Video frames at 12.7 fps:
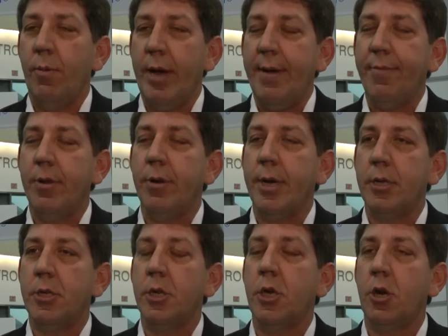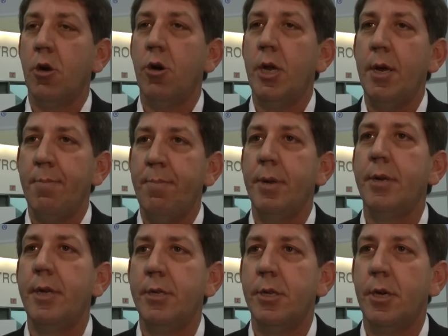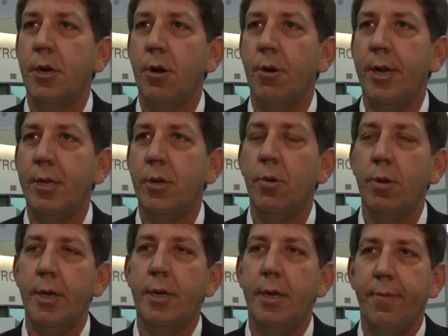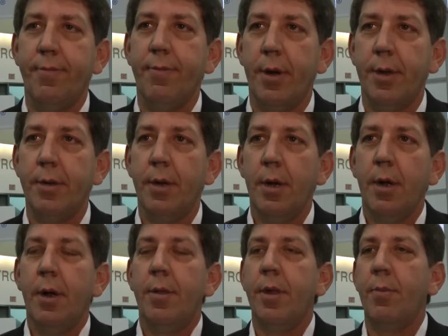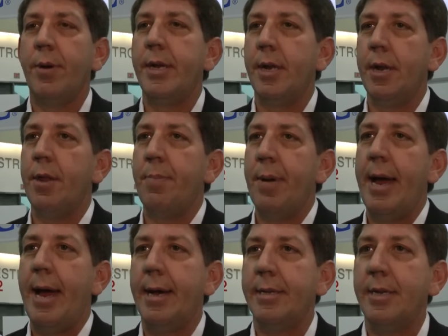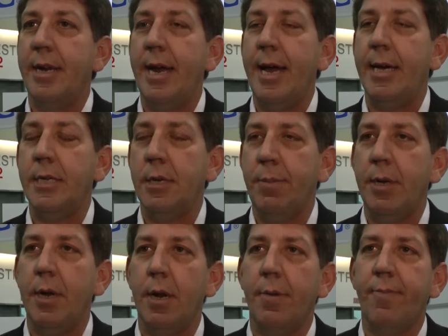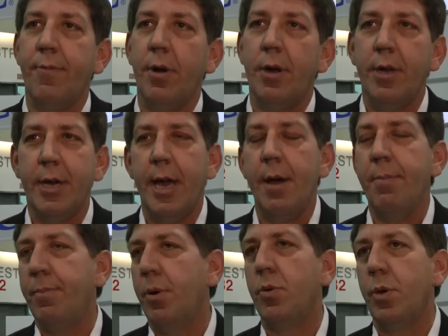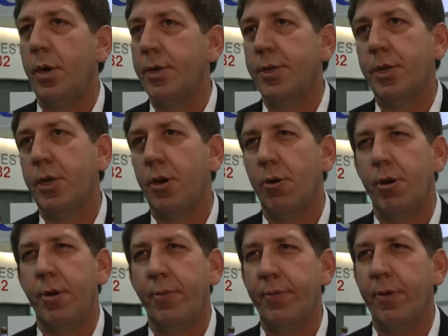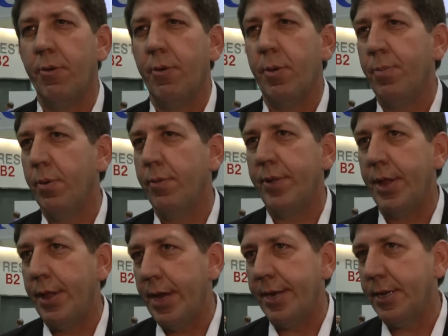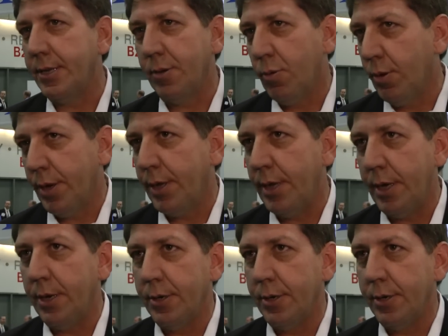we have to look at security and building security totally different than we did in the past, and it has to be done up front. You can't bolt on security. We've already proven that that doesn't work in the